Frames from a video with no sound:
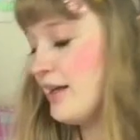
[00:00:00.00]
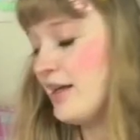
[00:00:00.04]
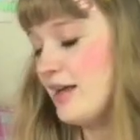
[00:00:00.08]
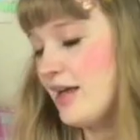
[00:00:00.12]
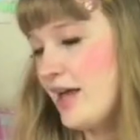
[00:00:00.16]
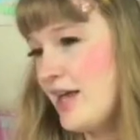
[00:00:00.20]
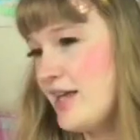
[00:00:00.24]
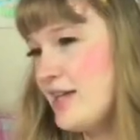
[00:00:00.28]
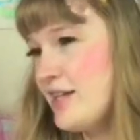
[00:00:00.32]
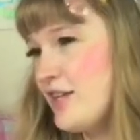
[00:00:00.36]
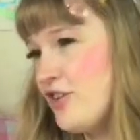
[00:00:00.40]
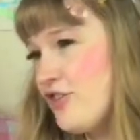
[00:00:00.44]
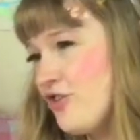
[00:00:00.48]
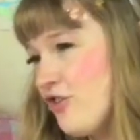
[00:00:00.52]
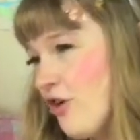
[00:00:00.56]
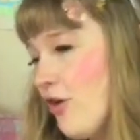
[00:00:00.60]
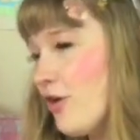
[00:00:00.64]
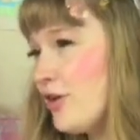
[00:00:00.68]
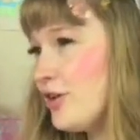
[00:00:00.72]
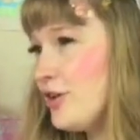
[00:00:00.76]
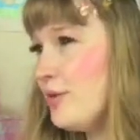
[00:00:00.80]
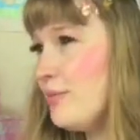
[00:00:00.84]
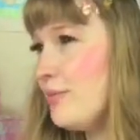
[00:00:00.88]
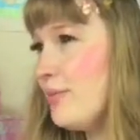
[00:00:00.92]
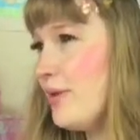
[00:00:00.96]
and a
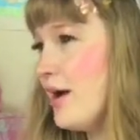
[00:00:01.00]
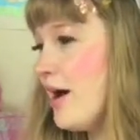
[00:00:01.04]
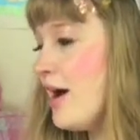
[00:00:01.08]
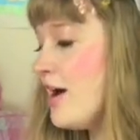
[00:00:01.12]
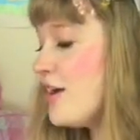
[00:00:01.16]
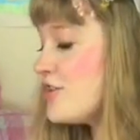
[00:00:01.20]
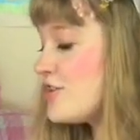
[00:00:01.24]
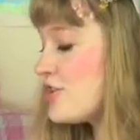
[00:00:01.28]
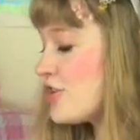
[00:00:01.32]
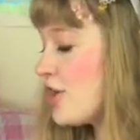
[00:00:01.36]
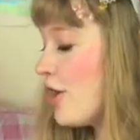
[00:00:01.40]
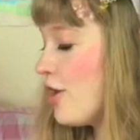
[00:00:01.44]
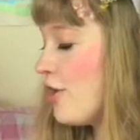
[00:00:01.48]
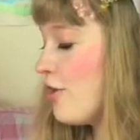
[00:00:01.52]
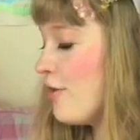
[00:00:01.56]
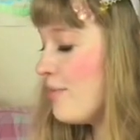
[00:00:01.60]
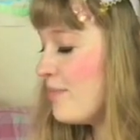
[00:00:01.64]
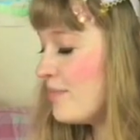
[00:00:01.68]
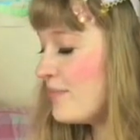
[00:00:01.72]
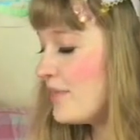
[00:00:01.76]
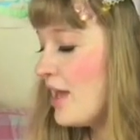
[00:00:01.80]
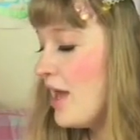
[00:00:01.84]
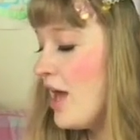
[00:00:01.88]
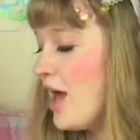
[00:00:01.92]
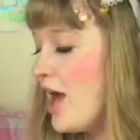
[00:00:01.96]
chocolate bar, so
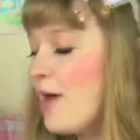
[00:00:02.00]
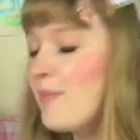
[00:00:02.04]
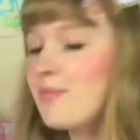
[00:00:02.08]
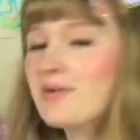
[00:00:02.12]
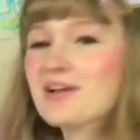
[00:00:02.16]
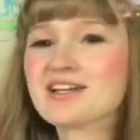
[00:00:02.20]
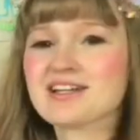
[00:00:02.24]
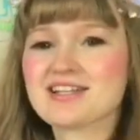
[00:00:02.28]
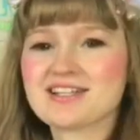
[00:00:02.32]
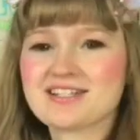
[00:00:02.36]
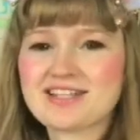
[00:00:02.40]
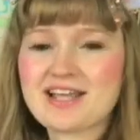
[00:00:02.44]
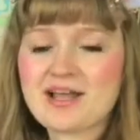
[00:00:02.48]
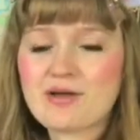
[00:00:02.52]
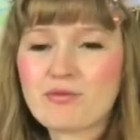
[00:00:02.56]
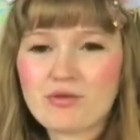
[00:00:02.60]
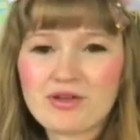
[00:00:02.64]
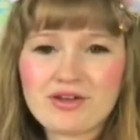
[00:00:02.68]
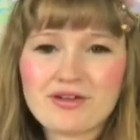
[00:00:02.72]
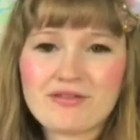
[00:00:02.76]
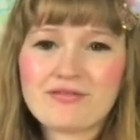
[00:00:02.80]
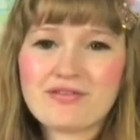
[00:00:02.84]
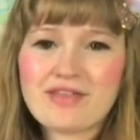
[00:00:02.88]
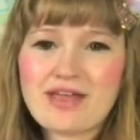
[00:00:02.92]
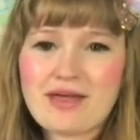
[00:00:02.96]
I'm gonna say
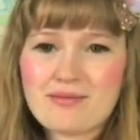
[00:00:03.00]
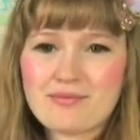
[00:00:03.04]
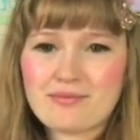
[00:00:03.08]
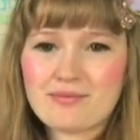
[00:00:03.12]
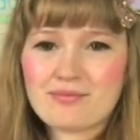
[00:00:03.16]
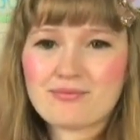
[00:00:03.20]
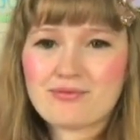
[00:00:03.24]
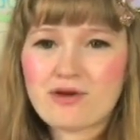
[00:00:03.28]
one of them